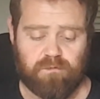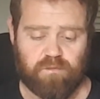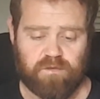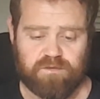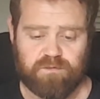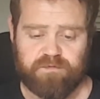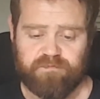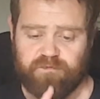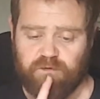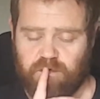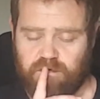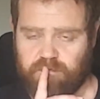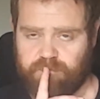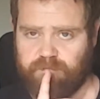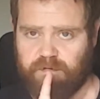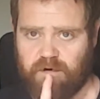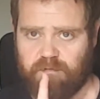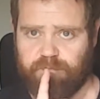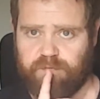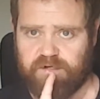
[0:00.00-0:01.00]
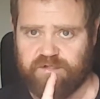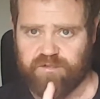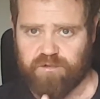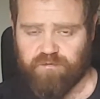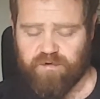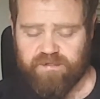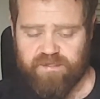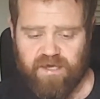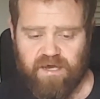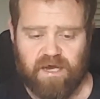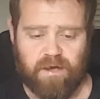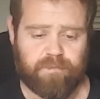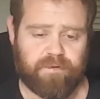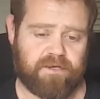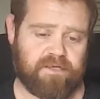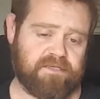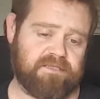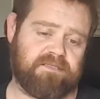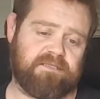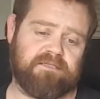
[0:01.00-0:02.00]
once we've got our buzz already
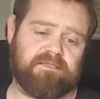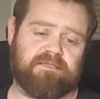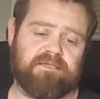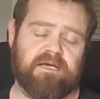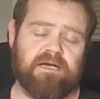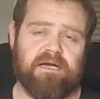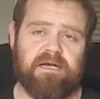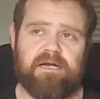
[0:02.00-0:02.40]
happening, is